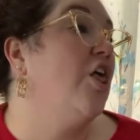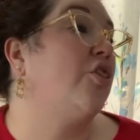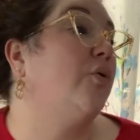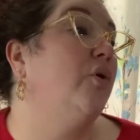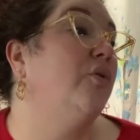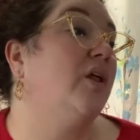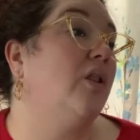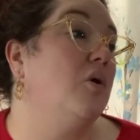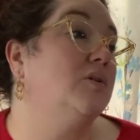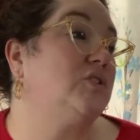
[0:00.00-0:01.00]
Through the
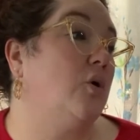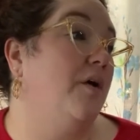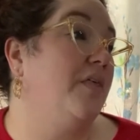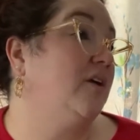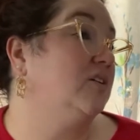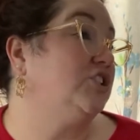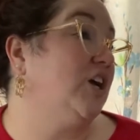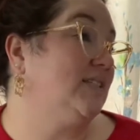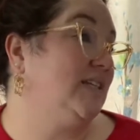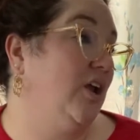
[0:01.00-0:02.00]
closed door, they could
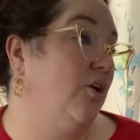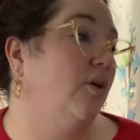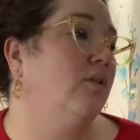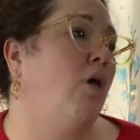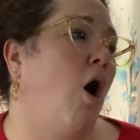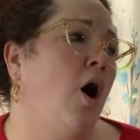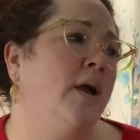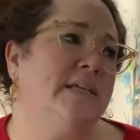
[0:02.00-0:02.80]
just hear the long,